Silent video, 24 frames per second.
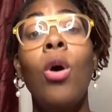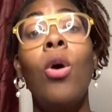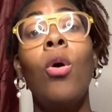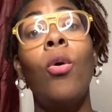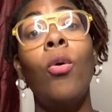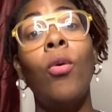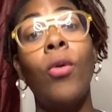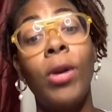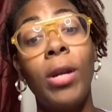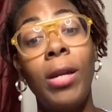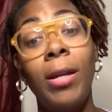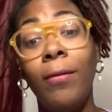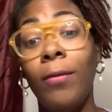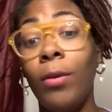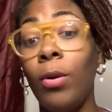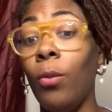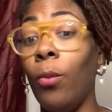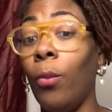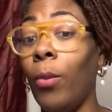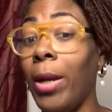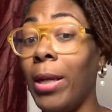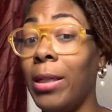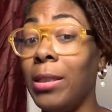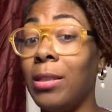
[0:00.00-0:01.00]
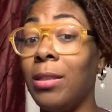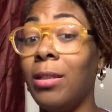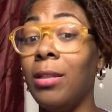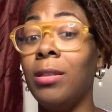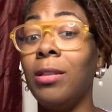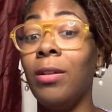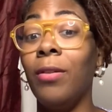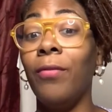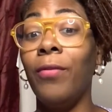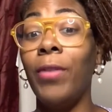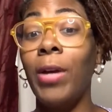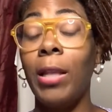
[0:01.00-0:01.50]
or even wait to
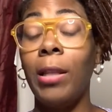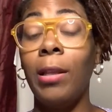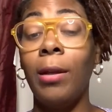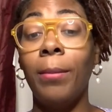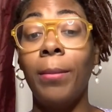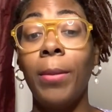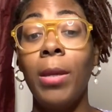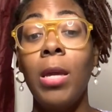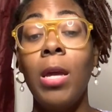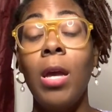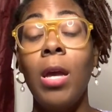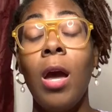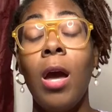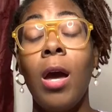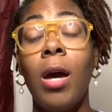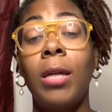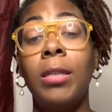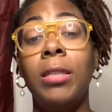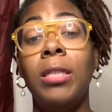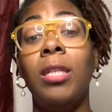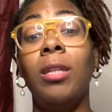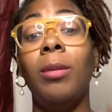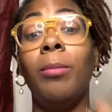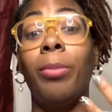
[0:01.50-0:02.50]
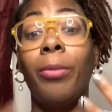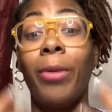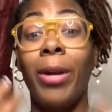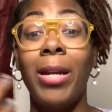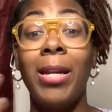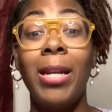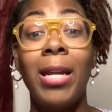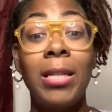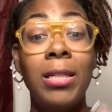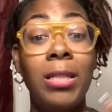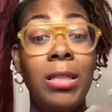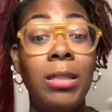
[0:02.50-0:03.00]
develop till the brain
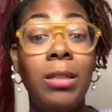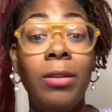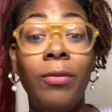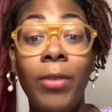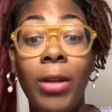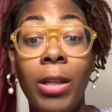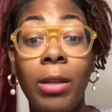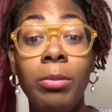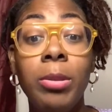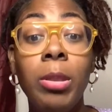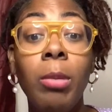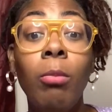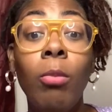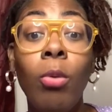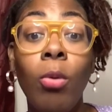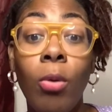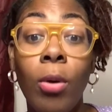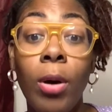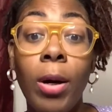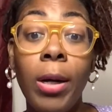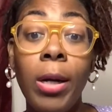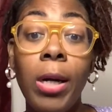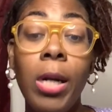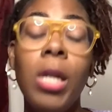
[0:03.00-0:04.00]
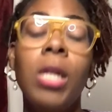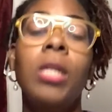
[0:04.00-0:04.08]
has developed more,